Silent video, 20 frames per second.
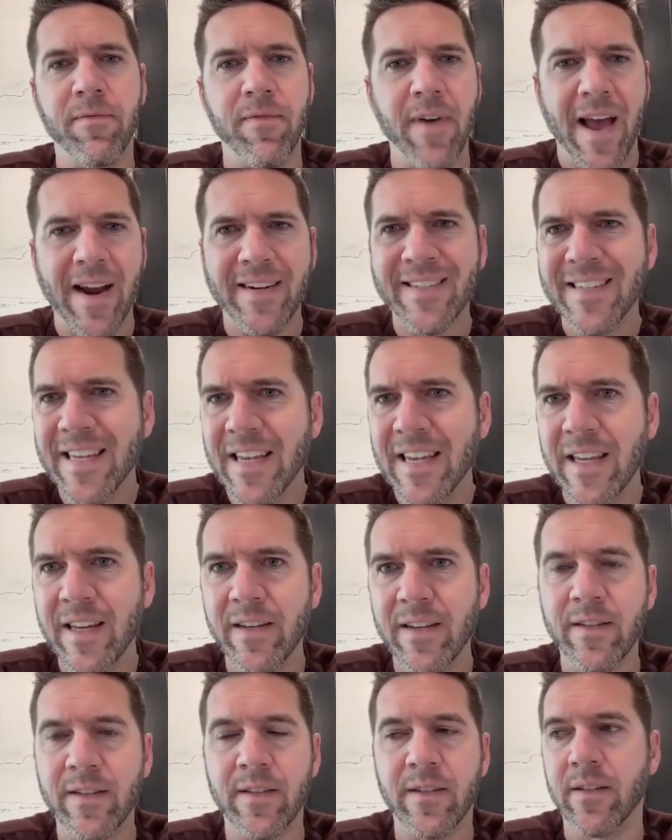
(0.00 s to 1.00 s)

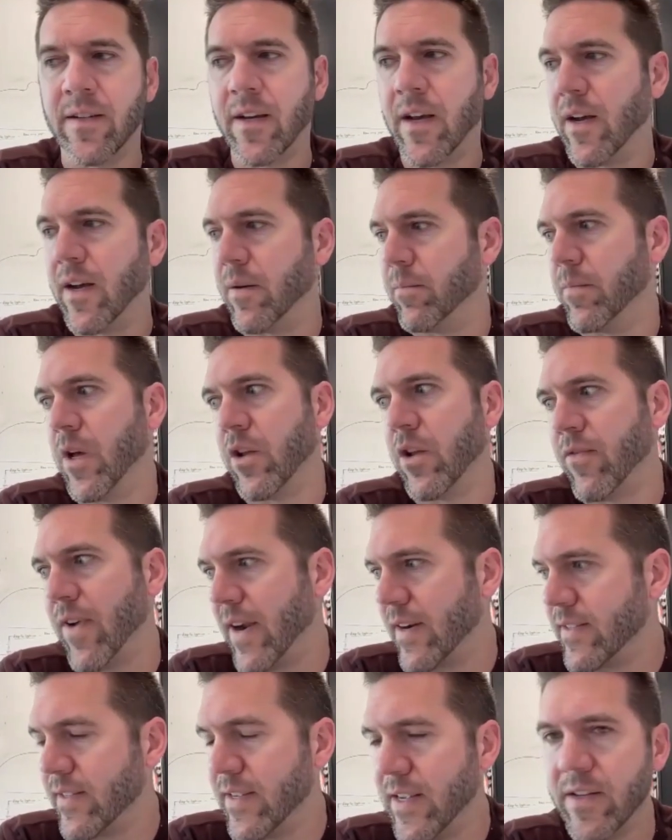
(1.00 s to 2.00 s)
vaccines, other
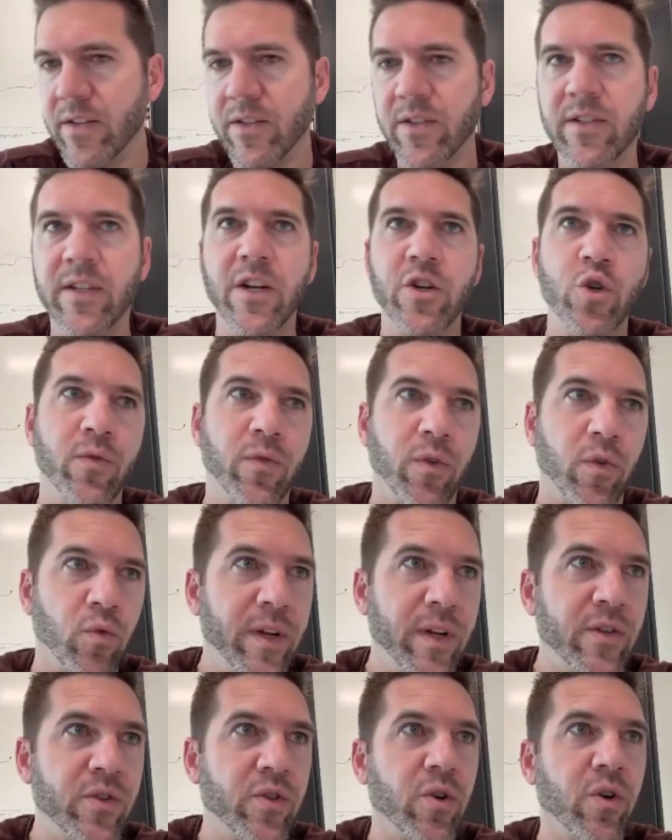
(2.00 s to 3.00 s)
vaccines, tissue for
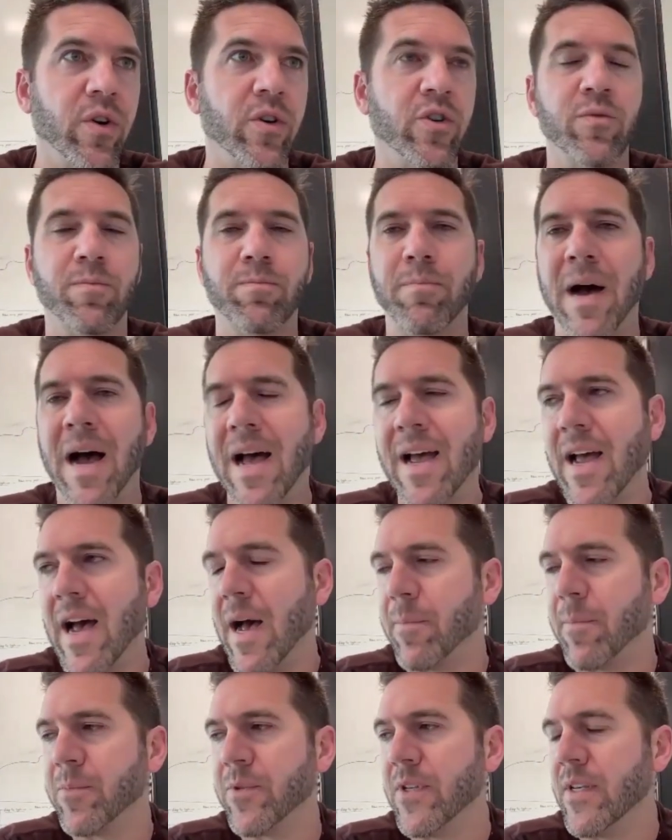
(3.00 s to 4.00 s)
research,
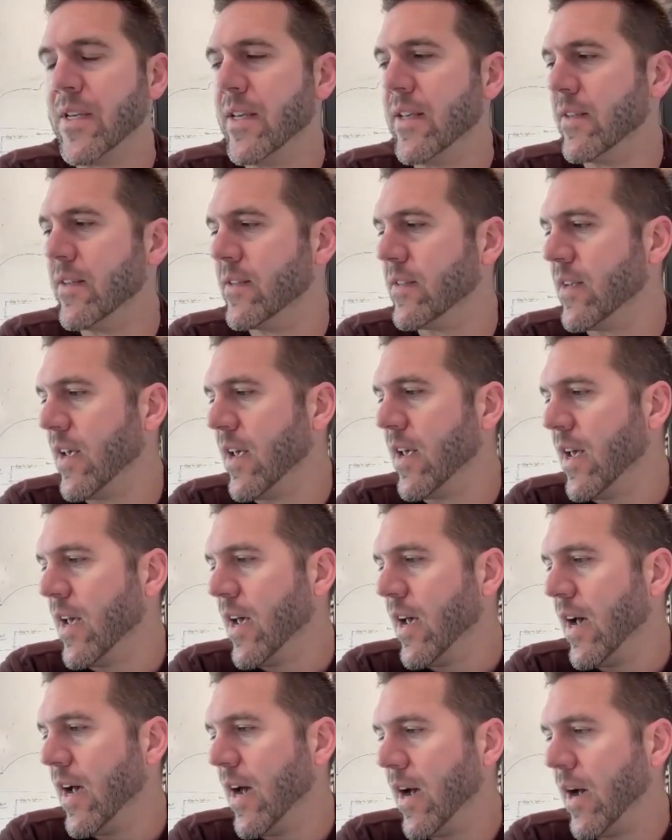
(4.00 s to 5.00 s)
biopsies,
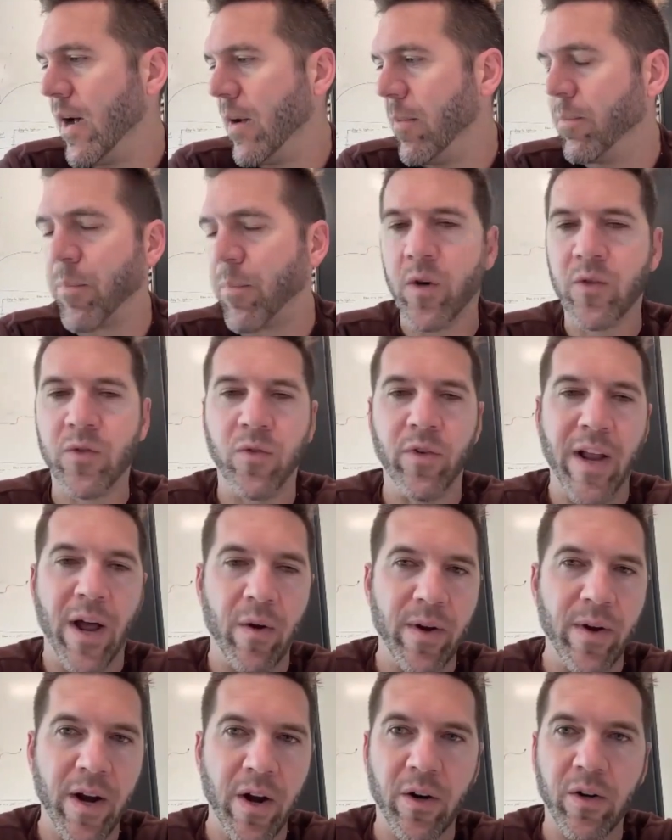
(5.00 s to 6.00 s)
parts for
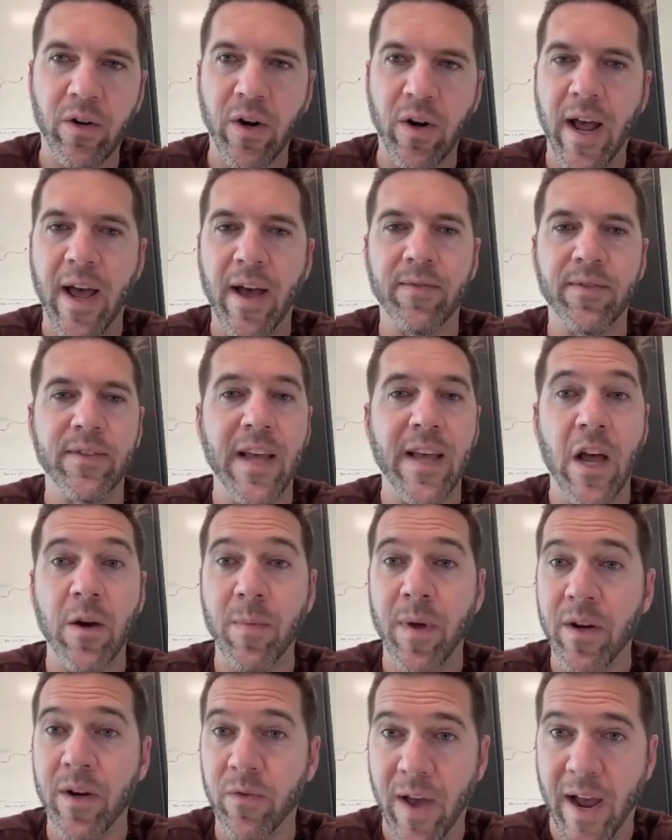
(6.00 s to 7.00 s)
downed aircraft,
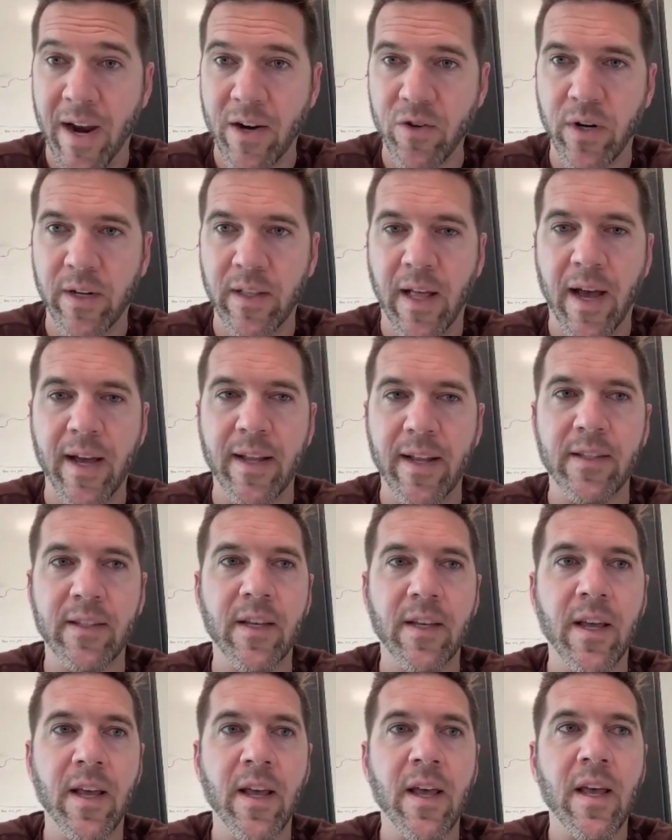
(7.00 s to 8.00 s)
downed manufacturing
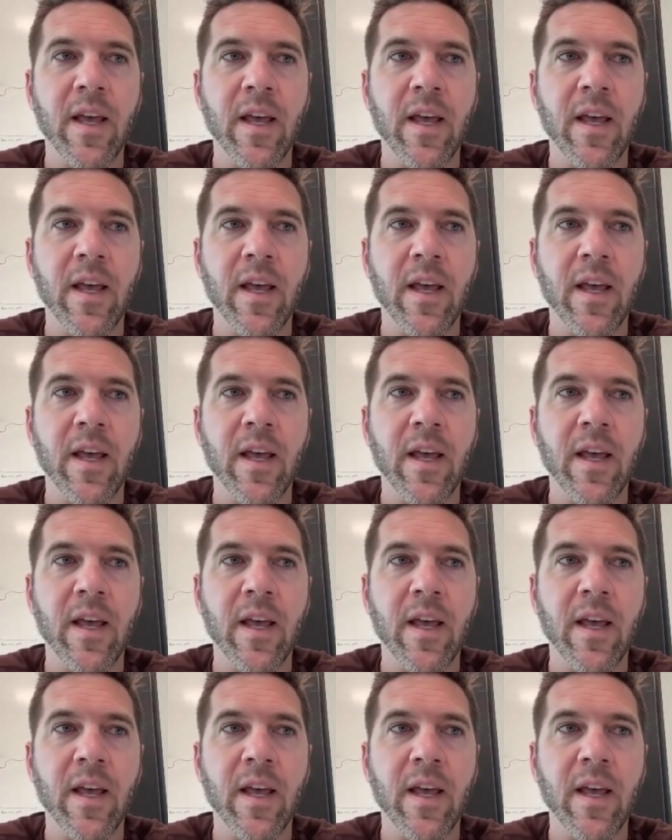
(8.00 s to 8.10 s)
lines.